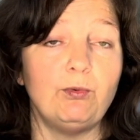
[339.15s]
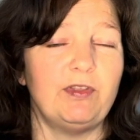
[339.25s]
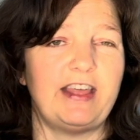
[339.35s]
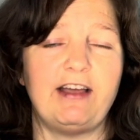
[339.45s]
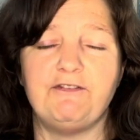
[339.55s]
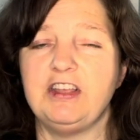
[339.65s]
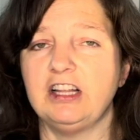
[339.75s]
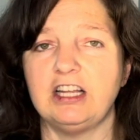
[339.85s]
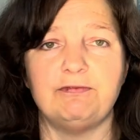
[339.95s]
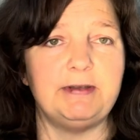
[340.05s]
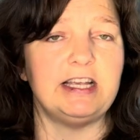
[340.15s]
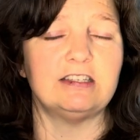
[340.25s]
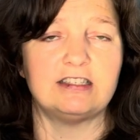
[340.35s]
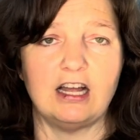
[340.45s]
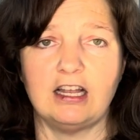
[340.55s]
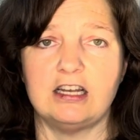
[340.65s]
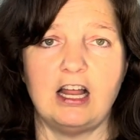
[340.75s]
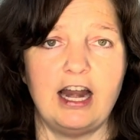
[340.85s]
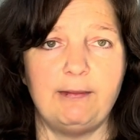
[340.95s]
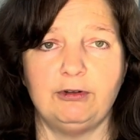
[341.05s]
with that feeling of being stuck and
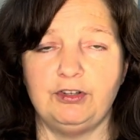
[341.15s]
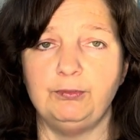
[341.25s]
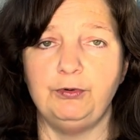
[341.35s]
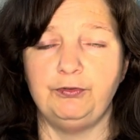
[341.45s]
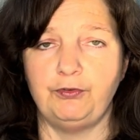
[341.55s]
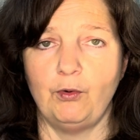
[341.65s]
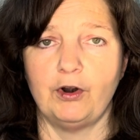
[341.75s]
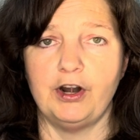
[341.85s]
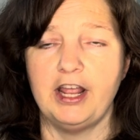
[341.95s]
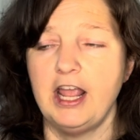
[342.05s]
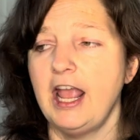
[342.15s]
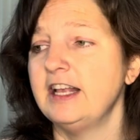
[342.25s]
not able to move forward